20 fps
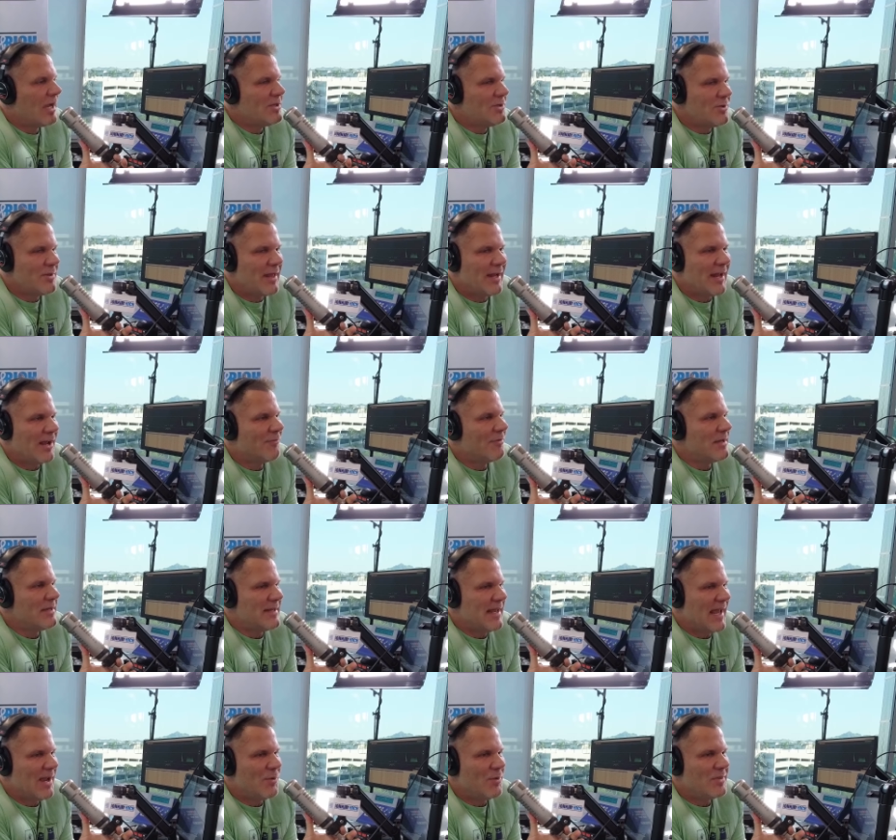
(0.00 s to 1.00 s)
I do that every
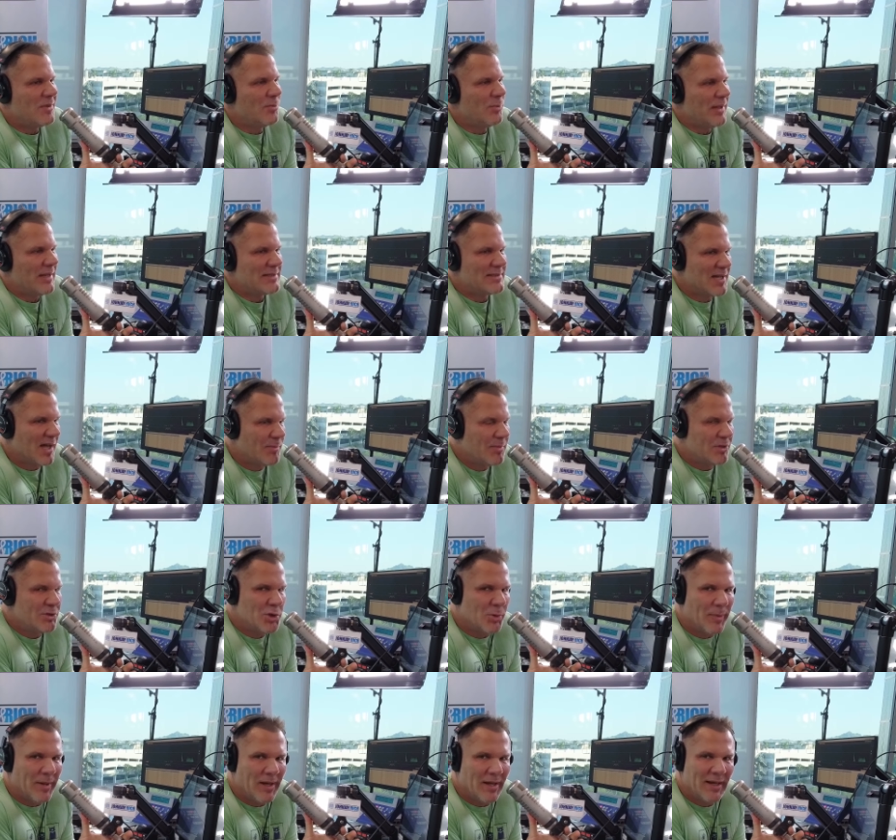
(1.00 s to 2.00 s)
day with the big tub of
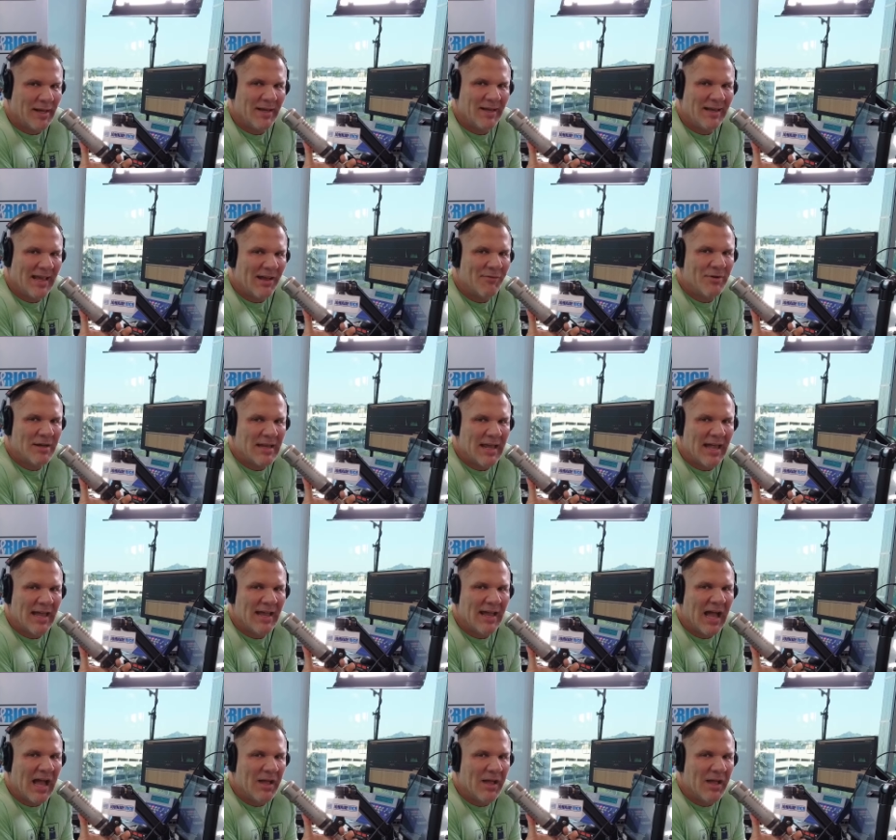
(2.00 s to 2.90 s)
Chobani. Every day.